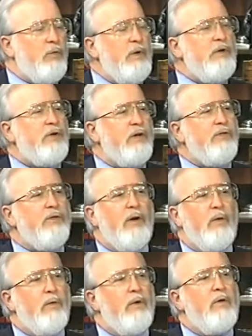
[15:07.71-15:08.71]
We just
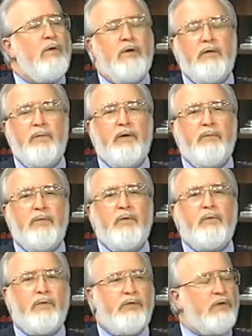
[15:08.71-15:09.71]
don't know. It could have been a
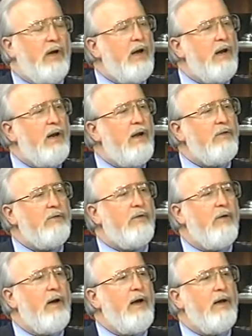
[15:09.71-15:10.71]
beautiful stylized
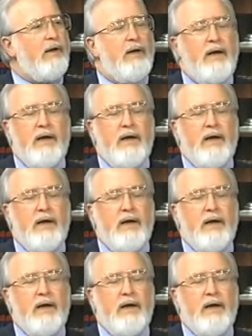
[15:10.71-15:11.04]
dragon.